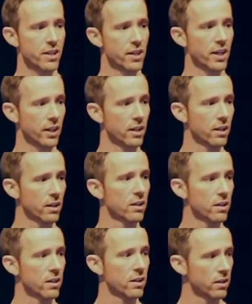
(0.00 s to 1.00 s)
thing.
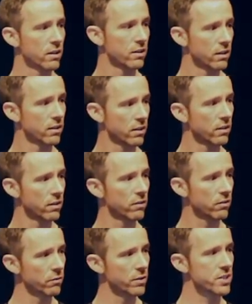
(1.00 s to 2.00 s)

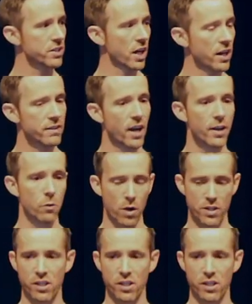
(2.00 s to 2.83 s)
We just got to die to our